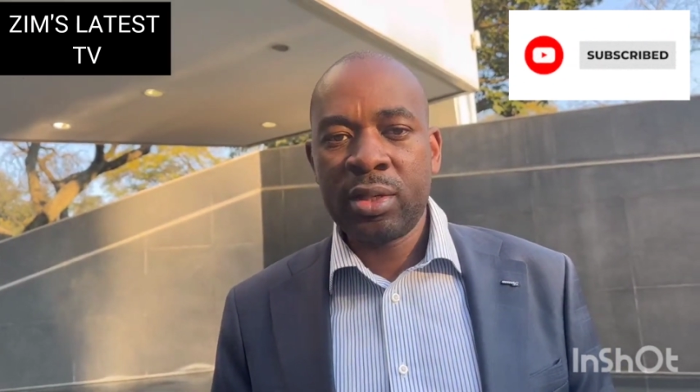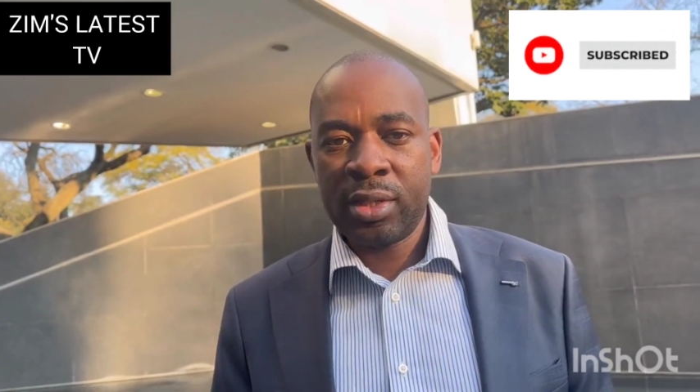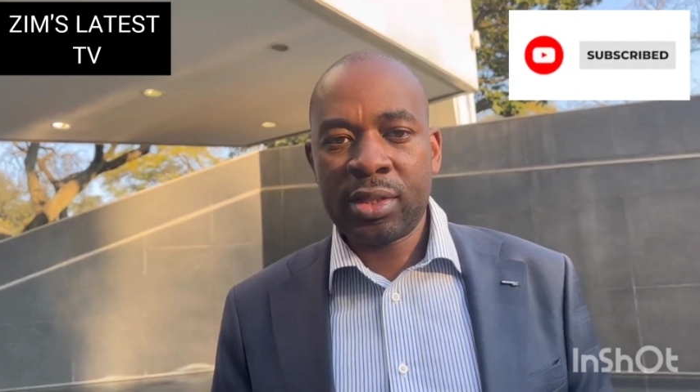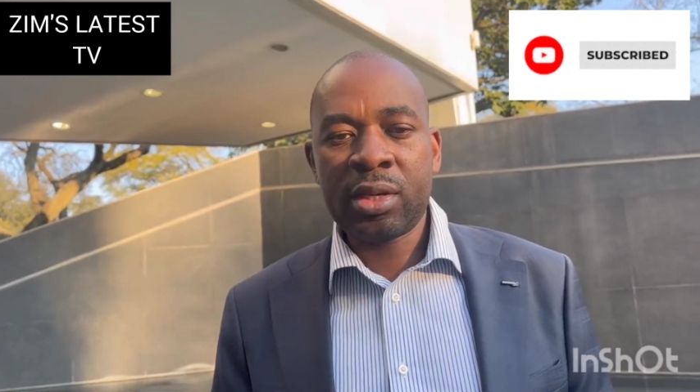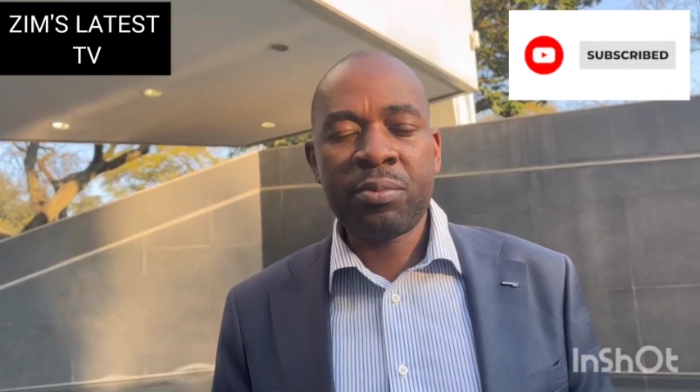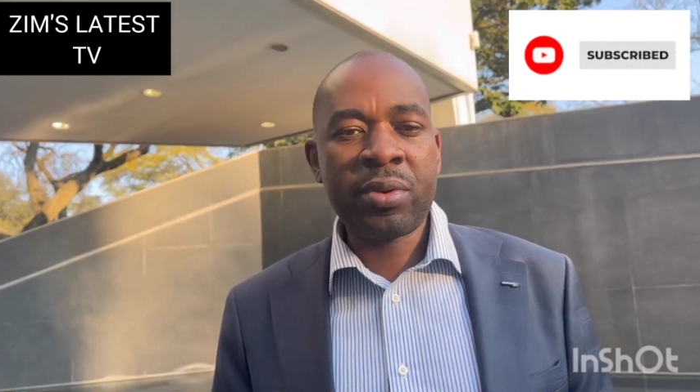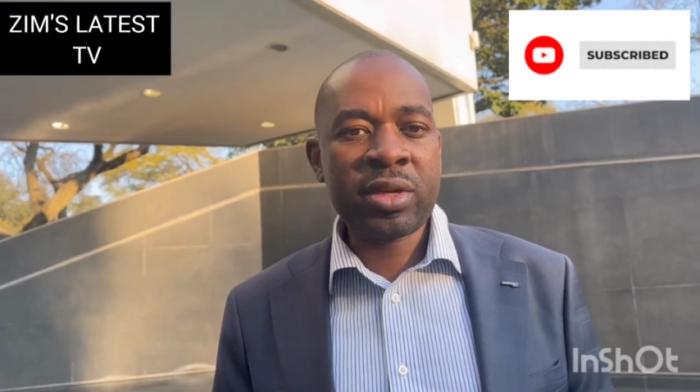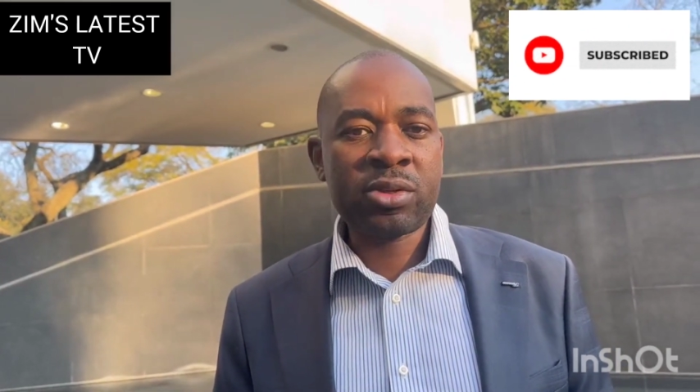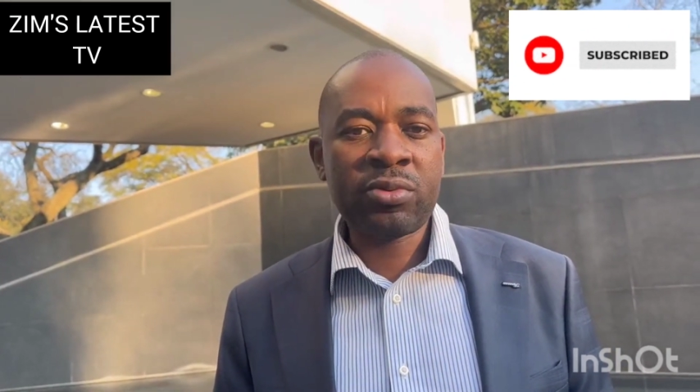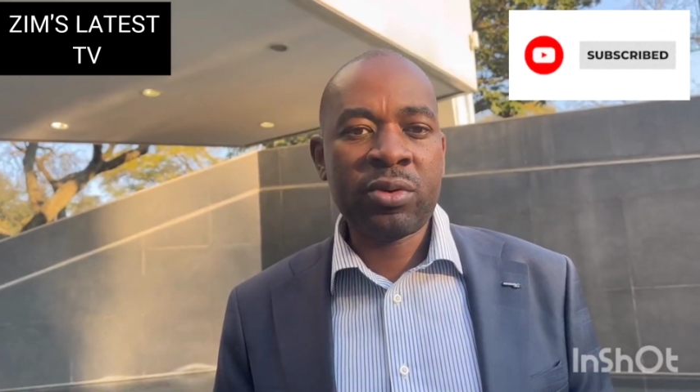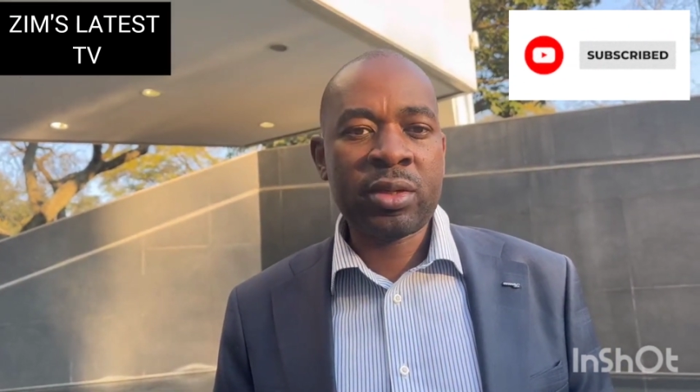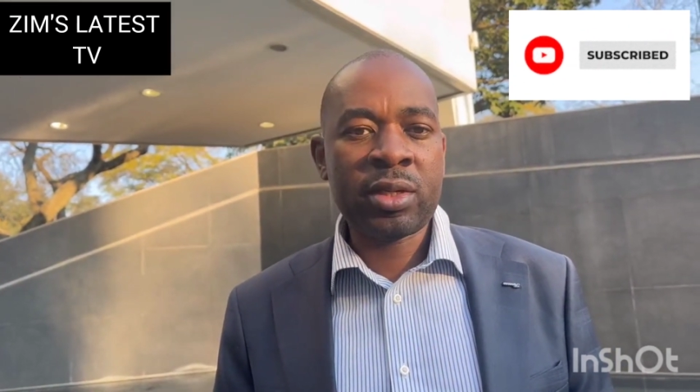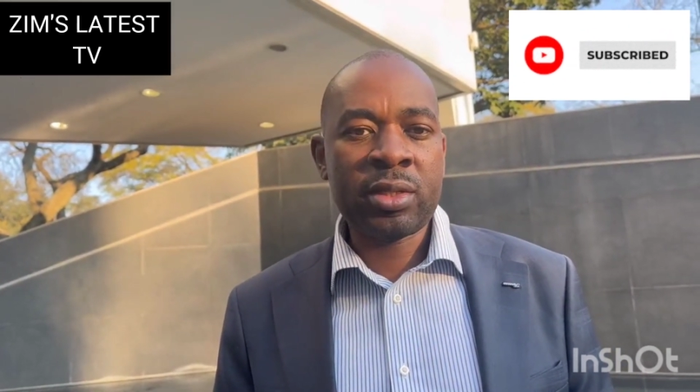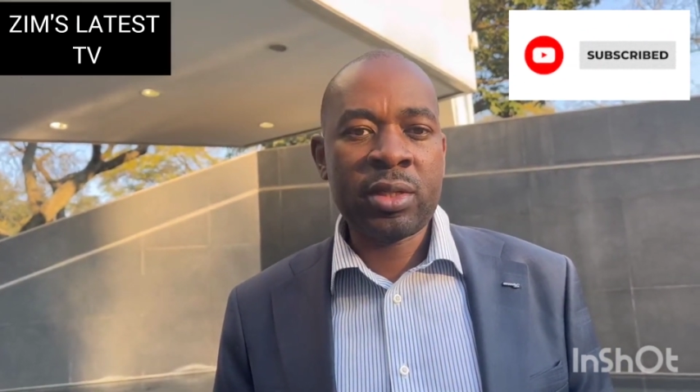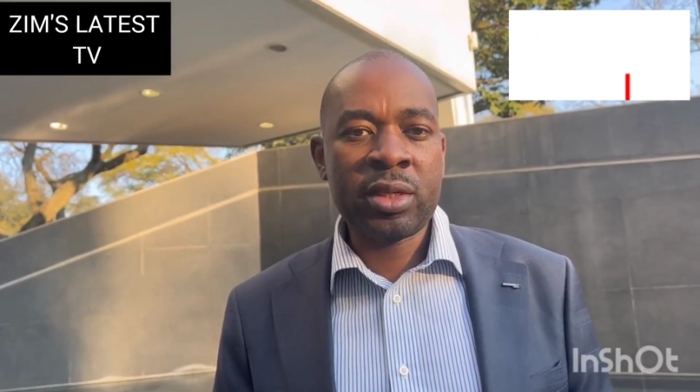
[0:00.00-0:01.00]
is the best
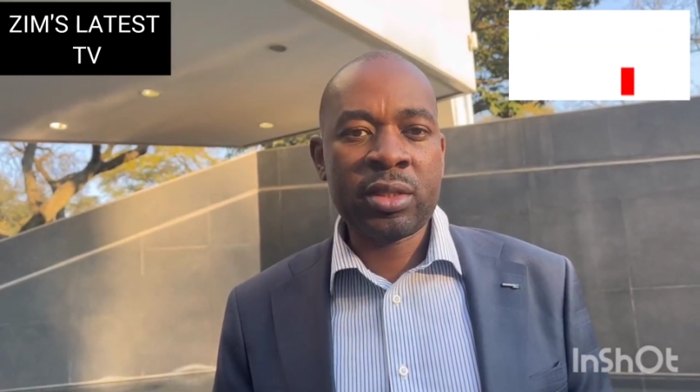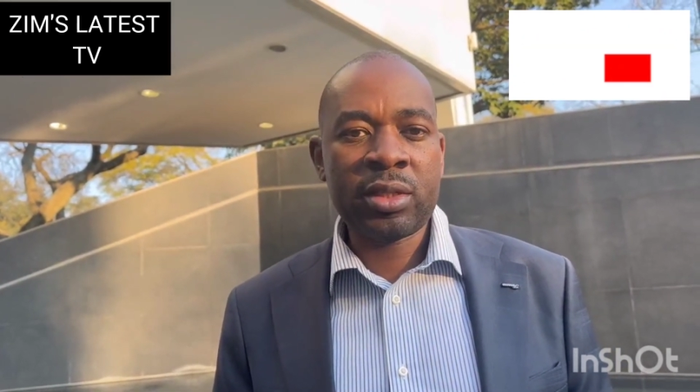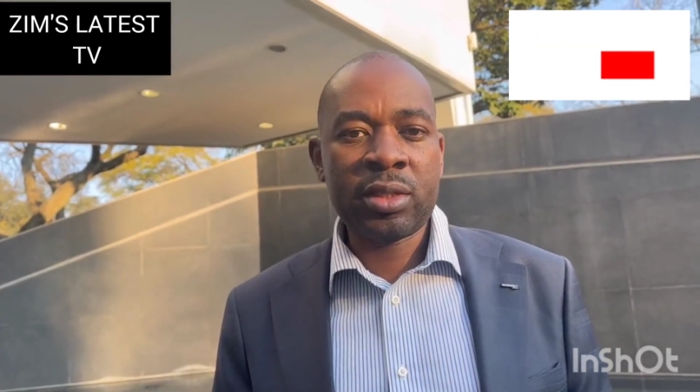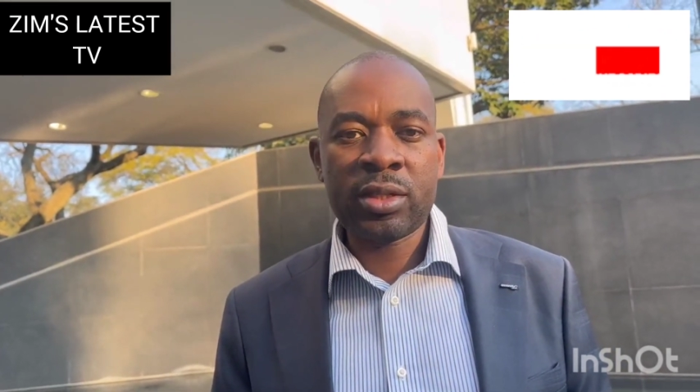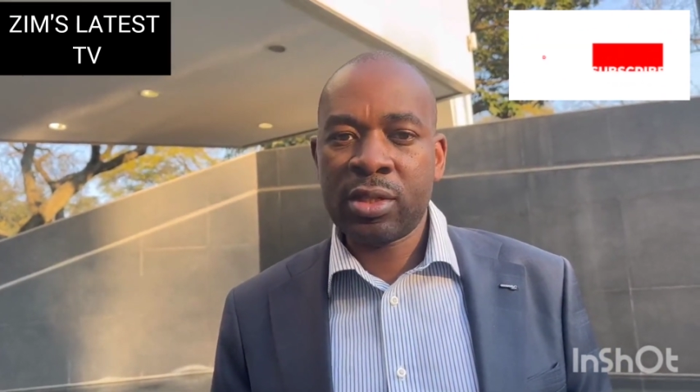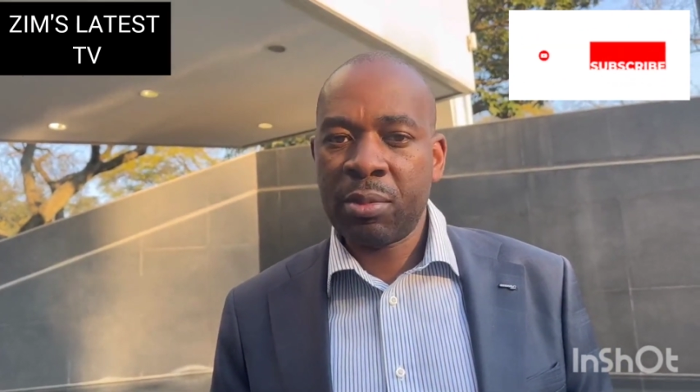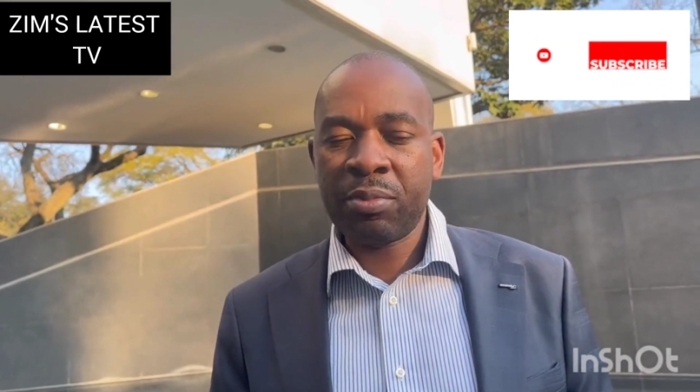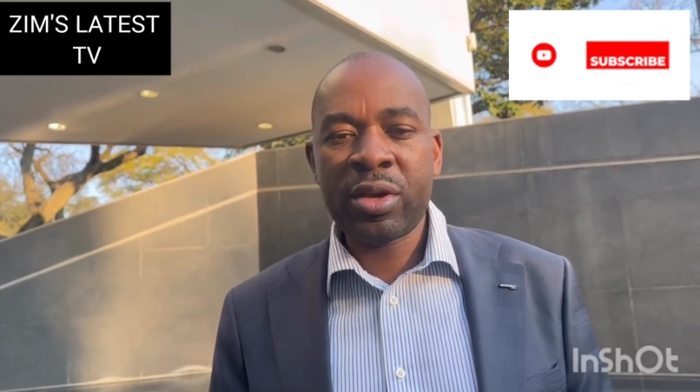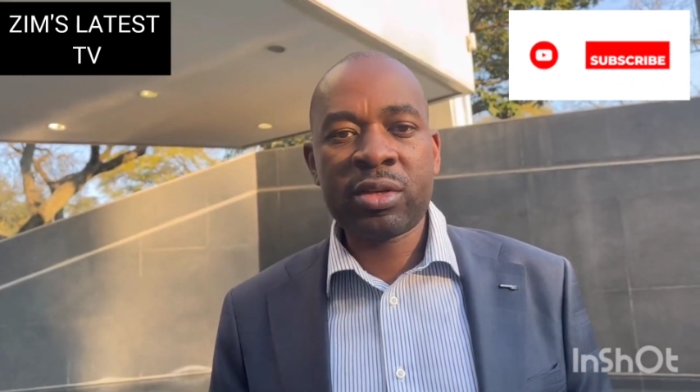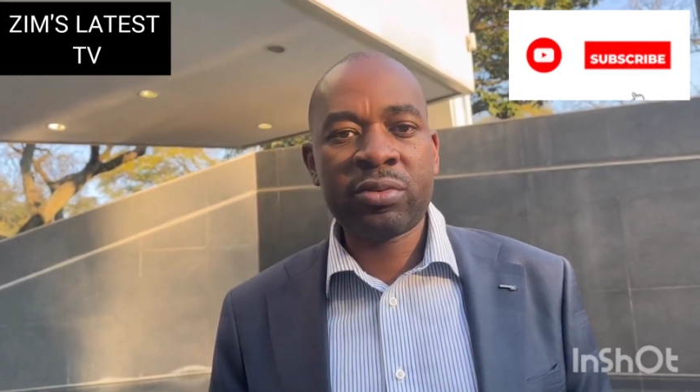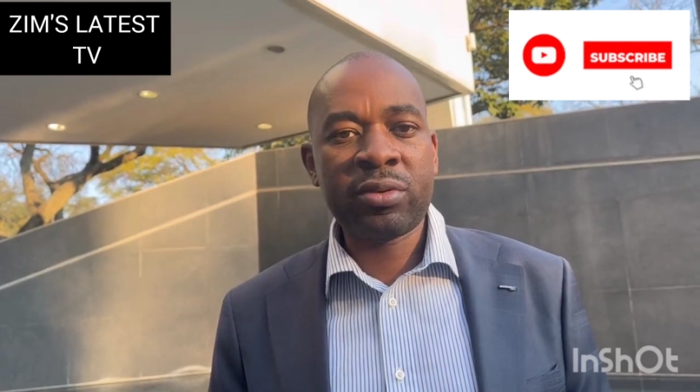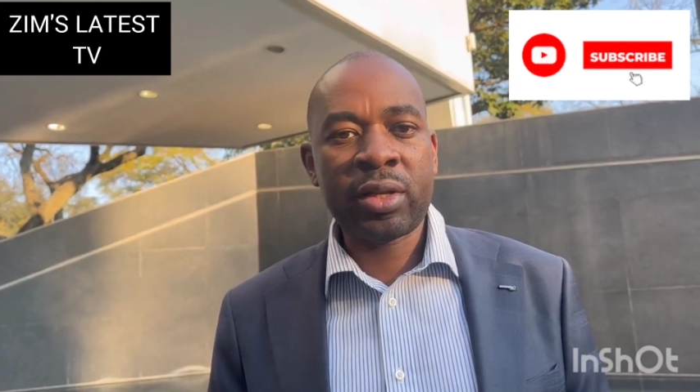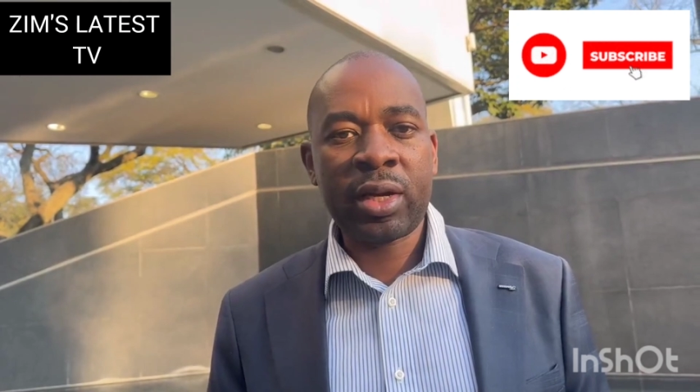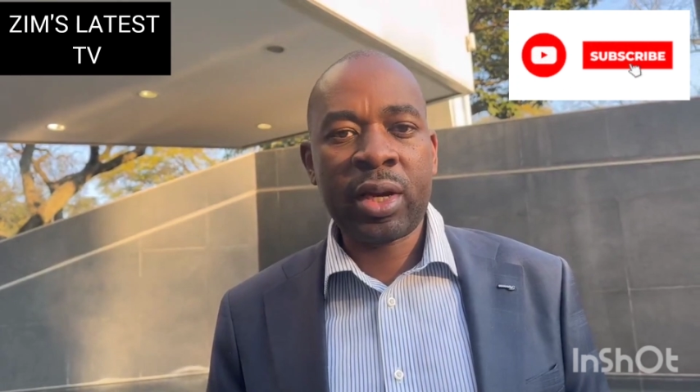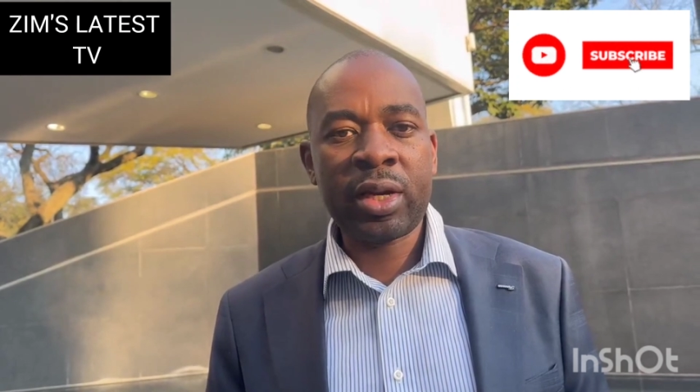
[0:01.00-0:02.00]
for the nation, it's the best for the